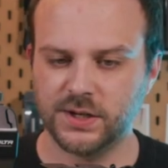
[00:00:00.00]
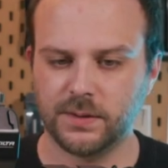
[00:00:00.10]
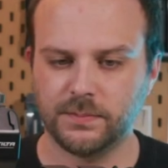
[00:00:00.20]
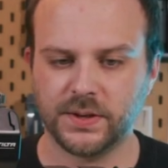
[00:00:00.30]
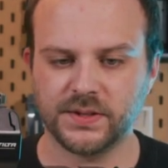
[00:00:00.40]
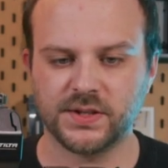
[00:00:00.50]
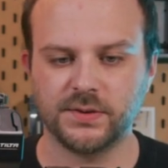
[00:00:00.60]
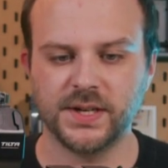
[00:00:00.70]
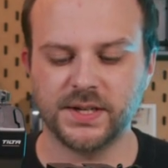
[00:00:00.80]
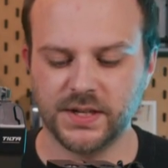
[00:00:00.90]
jump
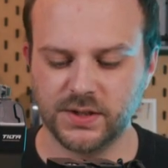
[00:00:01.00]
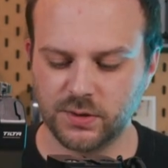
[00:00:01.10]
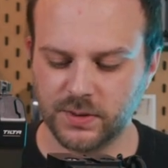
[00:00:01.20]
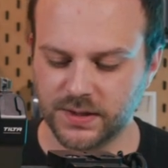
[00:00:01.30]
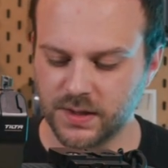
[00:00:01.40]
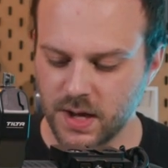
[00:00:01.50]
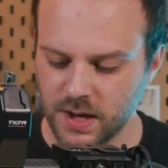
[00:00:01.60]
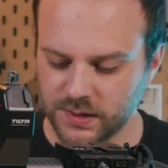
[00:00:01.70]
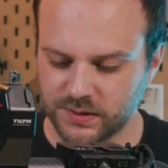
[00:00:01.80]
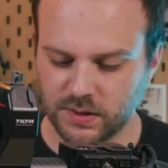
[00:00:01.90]
straight into it.
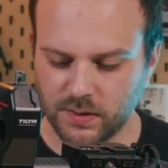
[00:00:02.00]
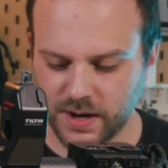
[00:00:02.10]
So